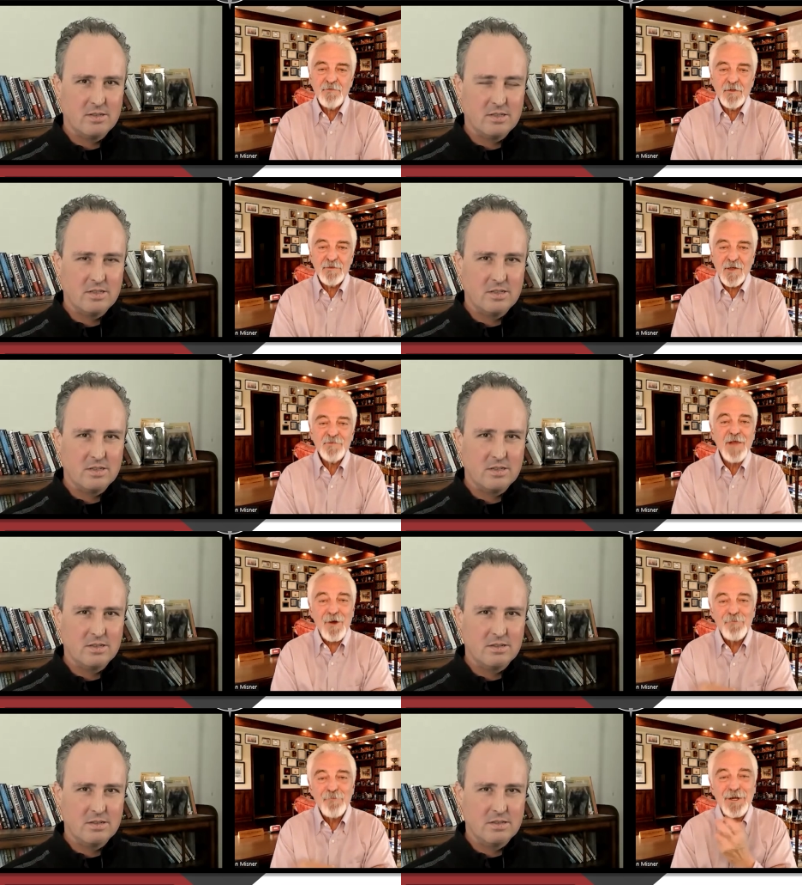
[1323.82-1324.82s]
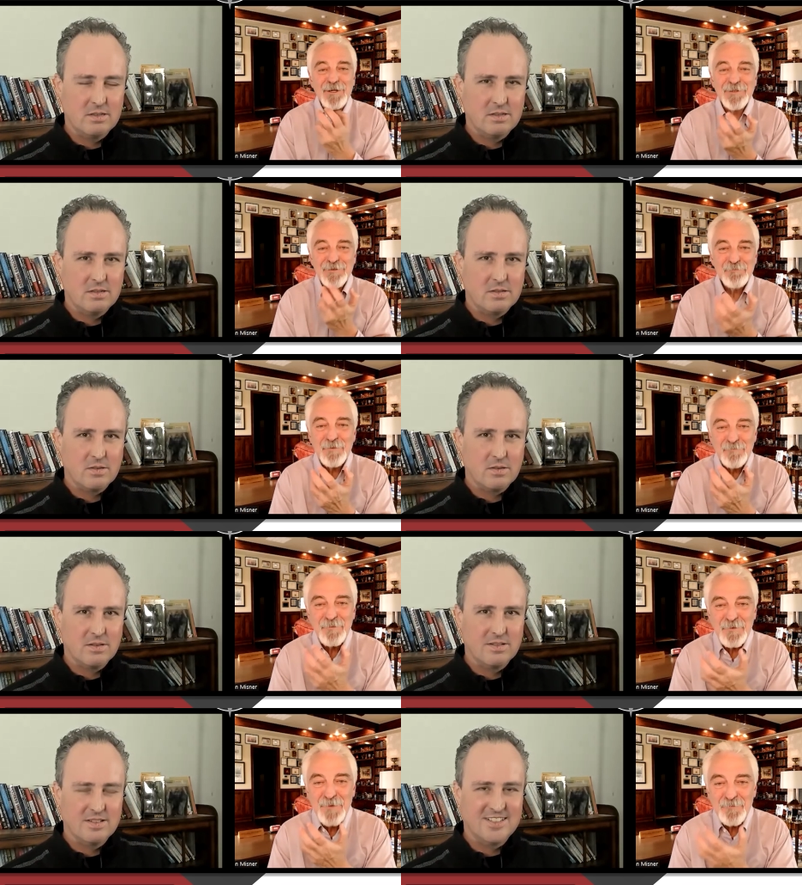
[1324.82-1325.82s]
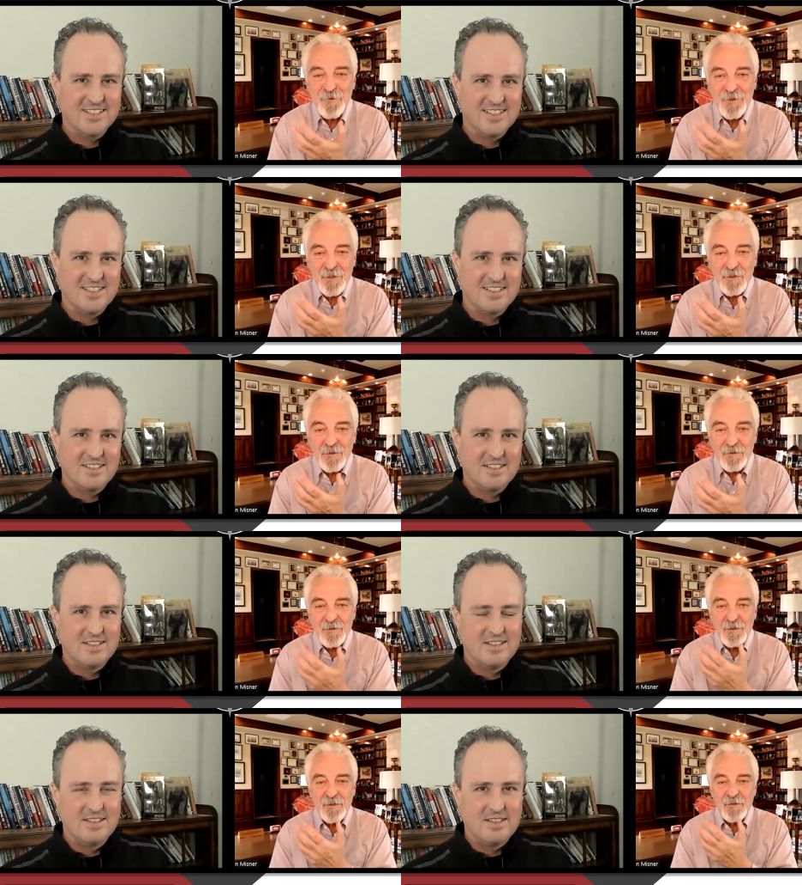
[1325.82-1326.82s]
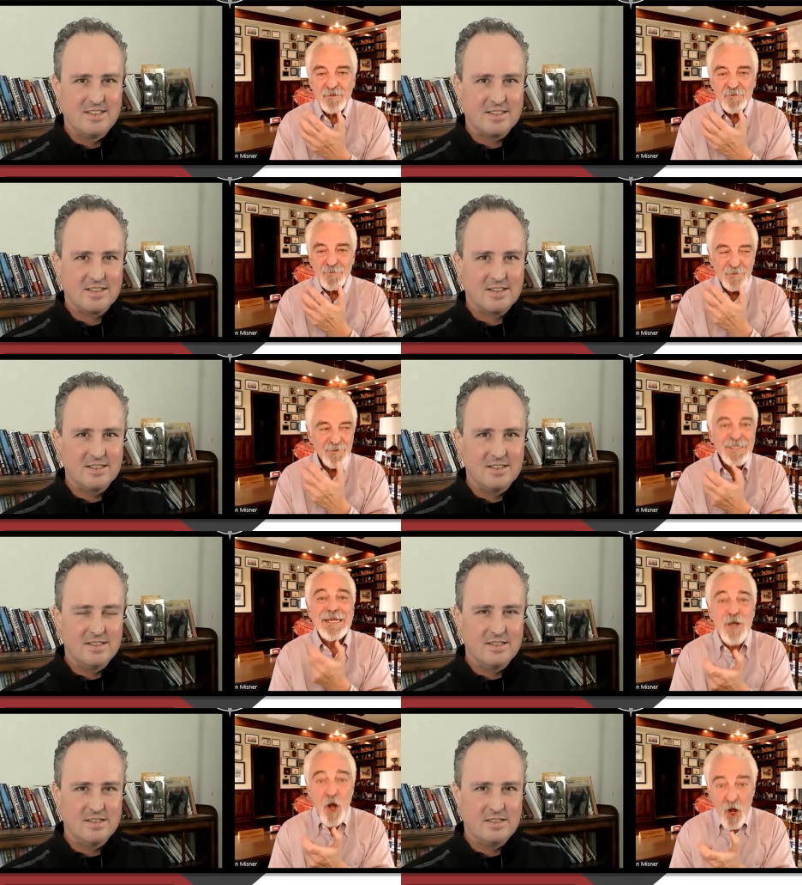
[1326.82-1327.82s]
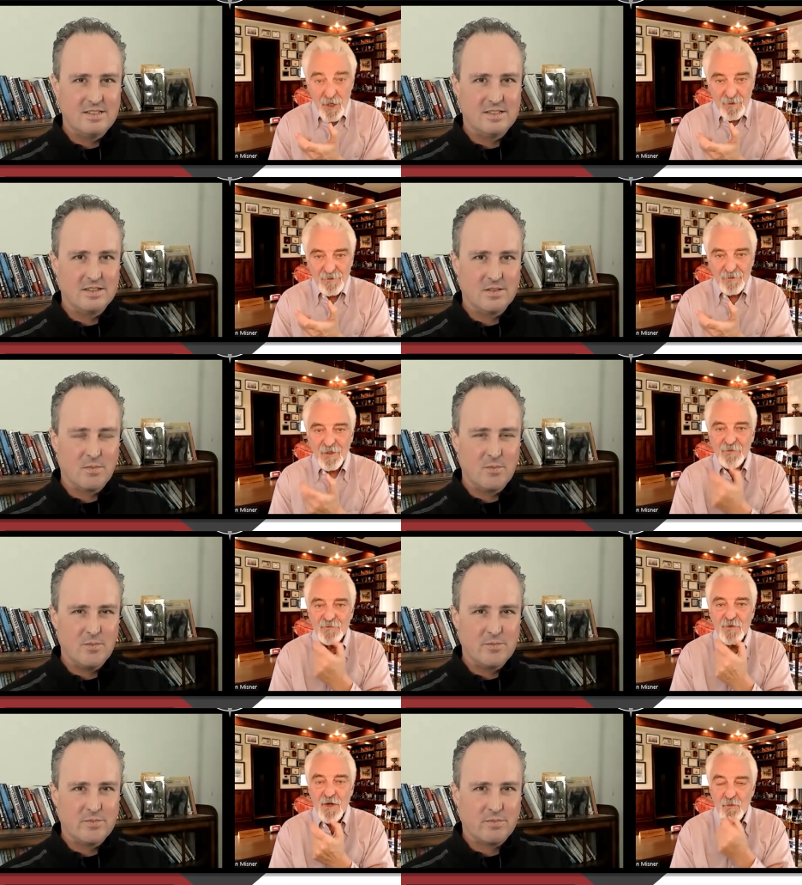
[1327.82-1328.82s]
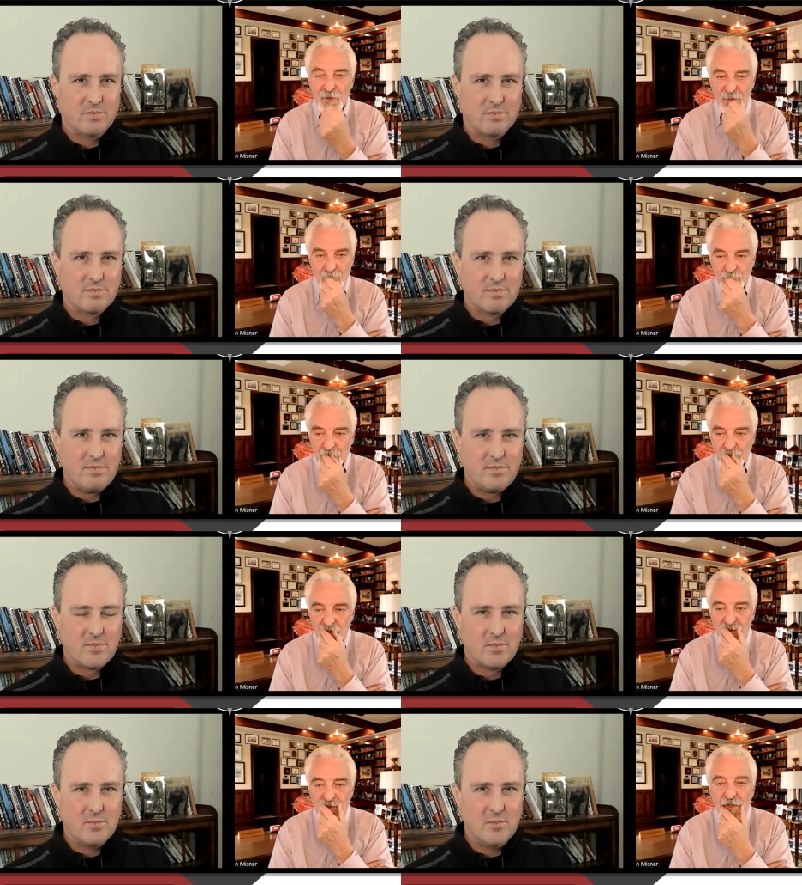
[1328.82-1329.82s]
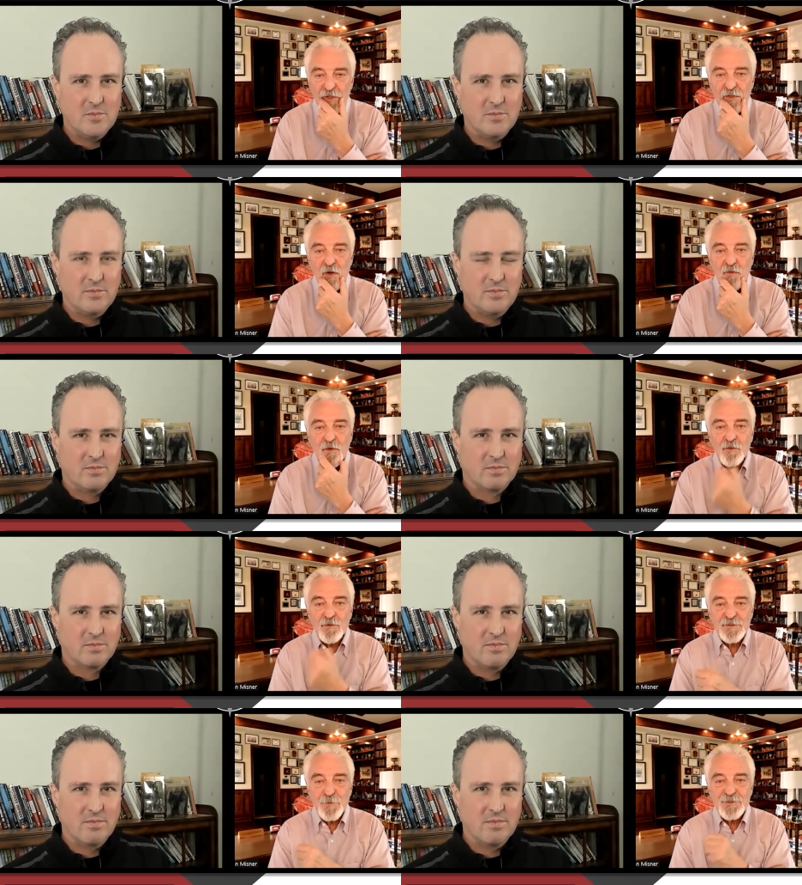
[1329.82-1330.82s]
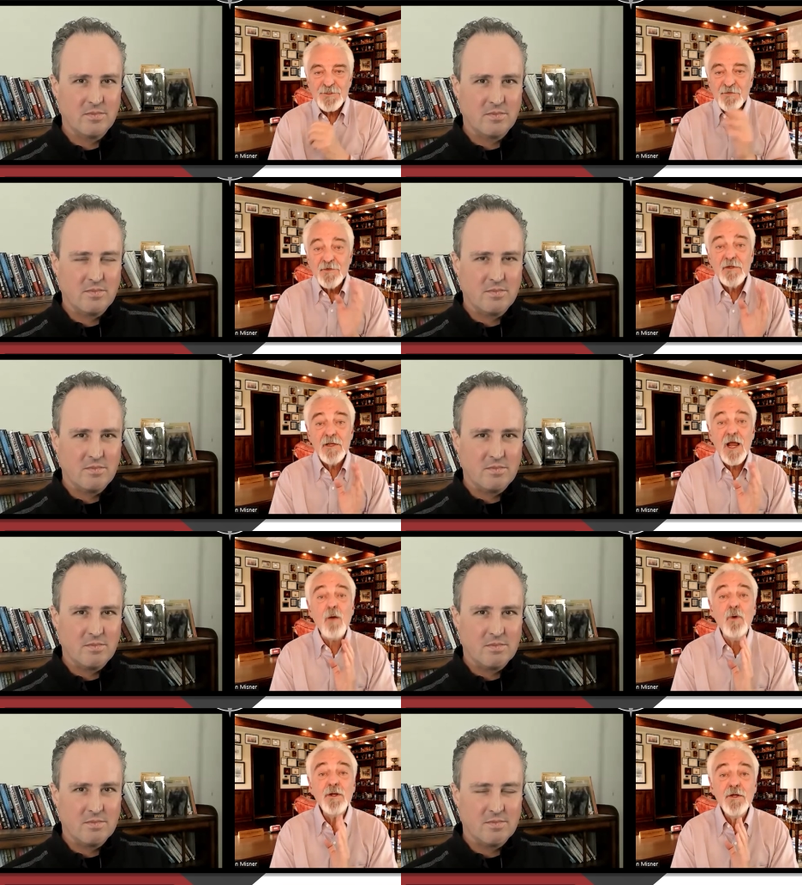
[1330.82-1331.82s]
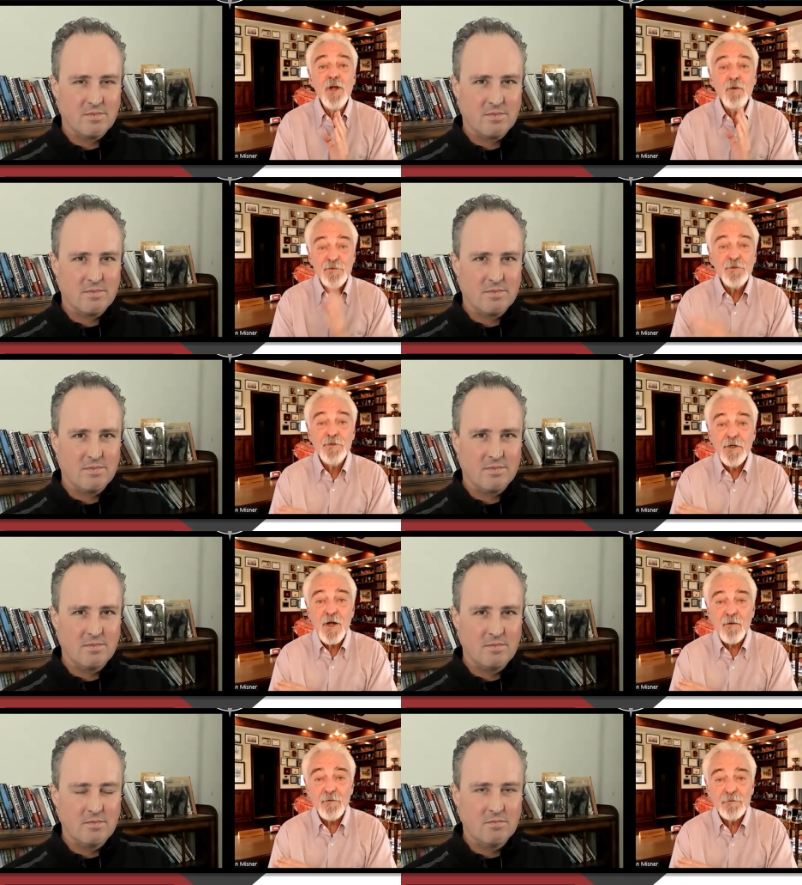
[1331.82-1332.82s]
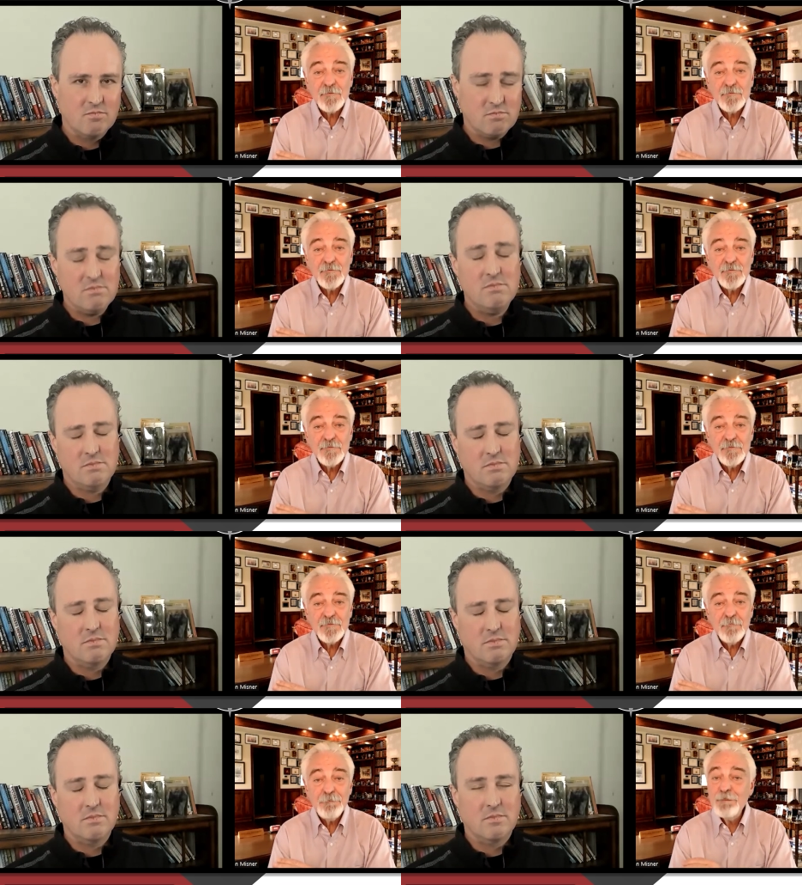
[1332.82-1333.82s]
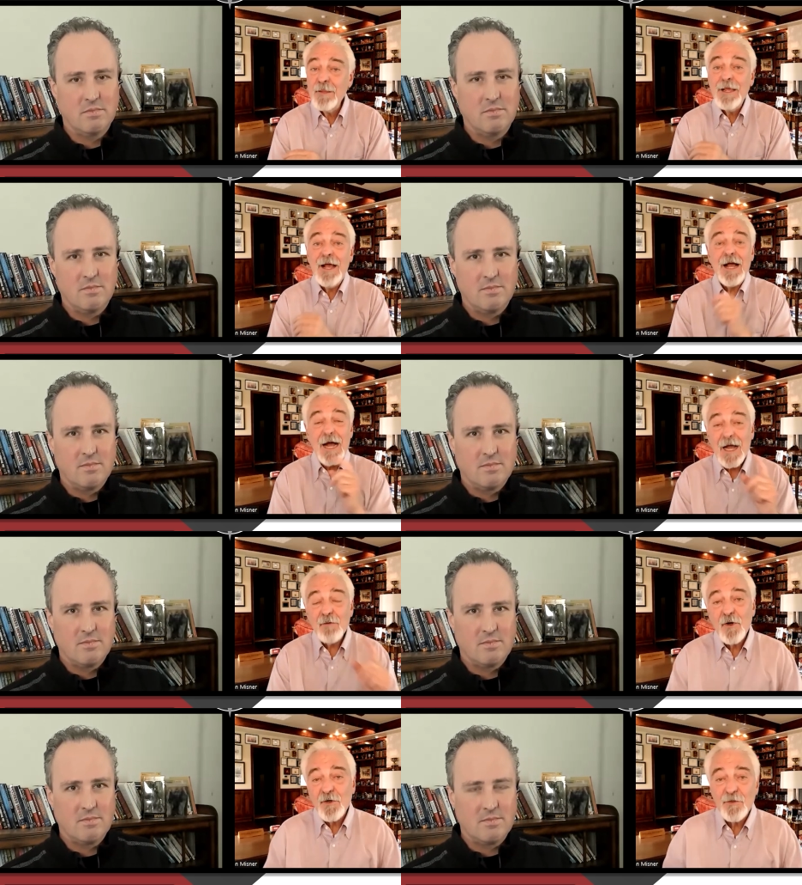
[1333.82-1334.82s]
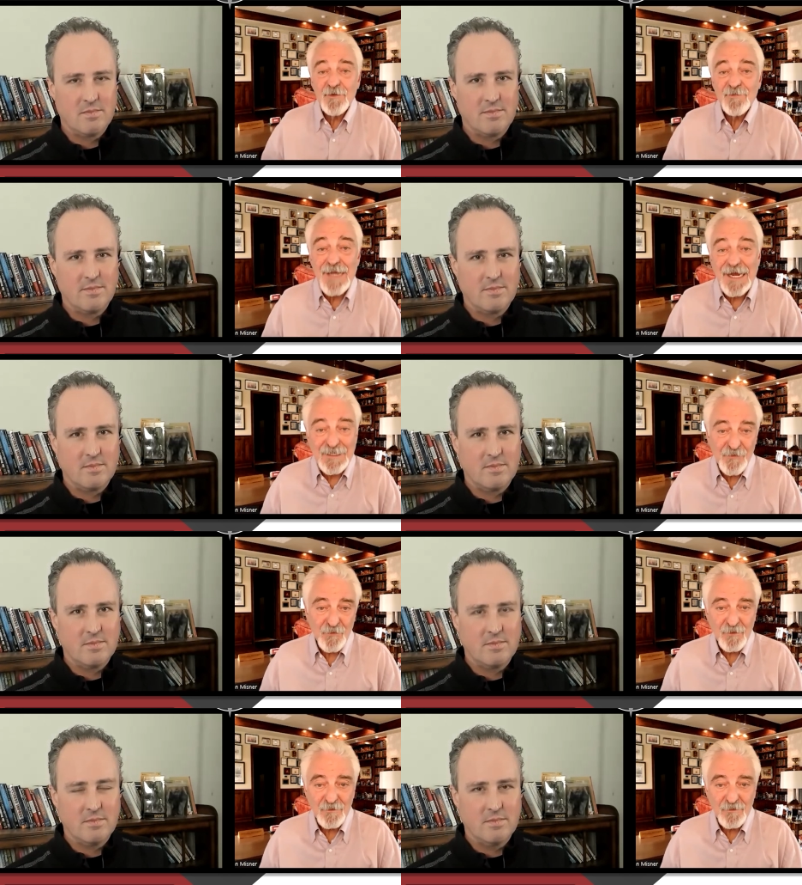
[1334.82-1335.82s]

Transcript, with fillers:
Speaker 1: you a, a sound bite that m- maybe people can can lean on as they're networking. You, you know the old expression, it's not what you know, it's who you know. Mm-hmm. I would argue it's not either.